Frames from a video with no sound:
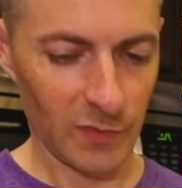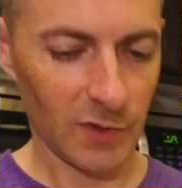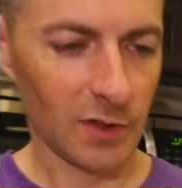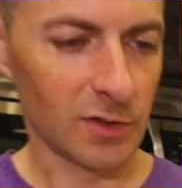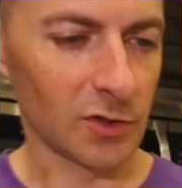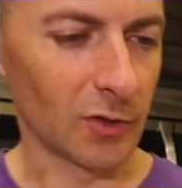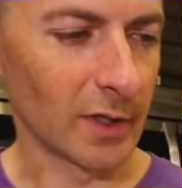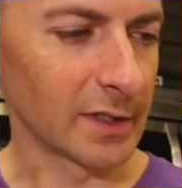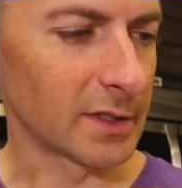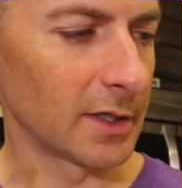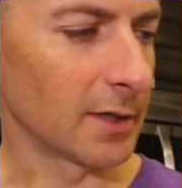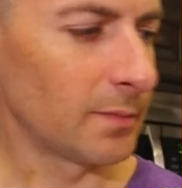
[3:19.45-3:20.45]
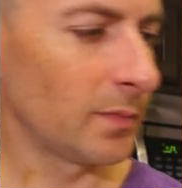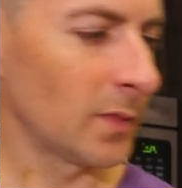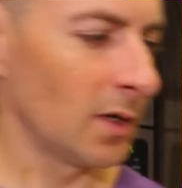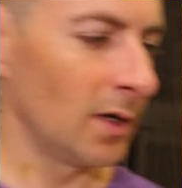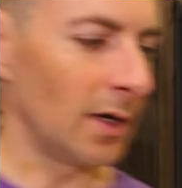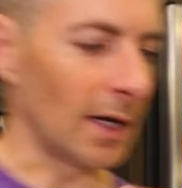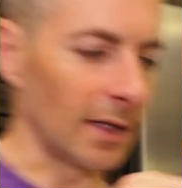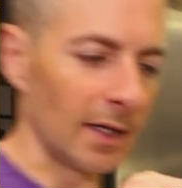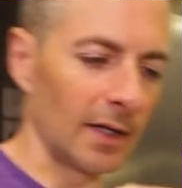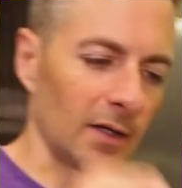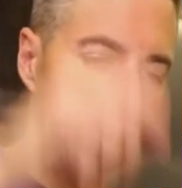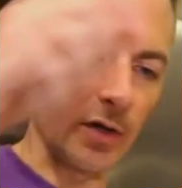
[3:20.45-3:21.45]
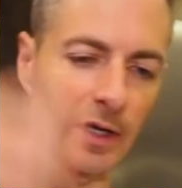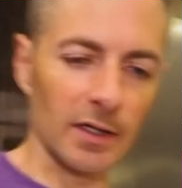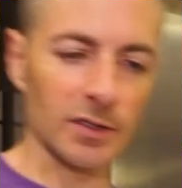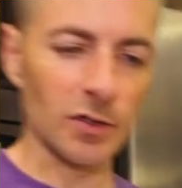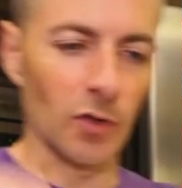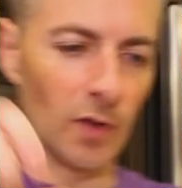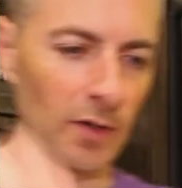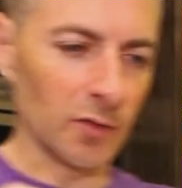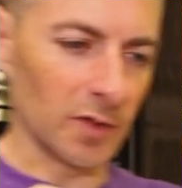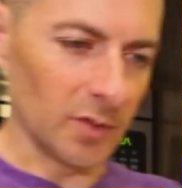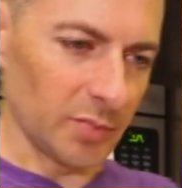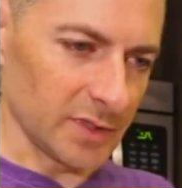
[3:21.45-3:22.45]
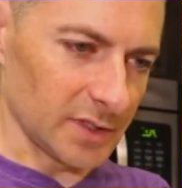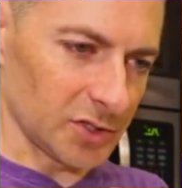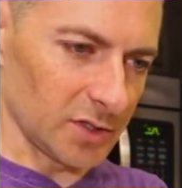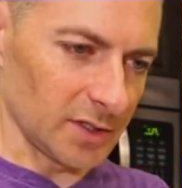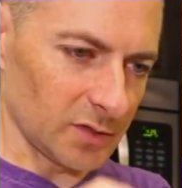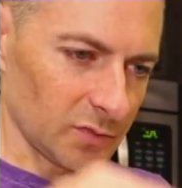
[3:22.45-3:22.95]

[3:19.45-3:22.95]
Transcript: So I say. And then, okay, so I'm going to position this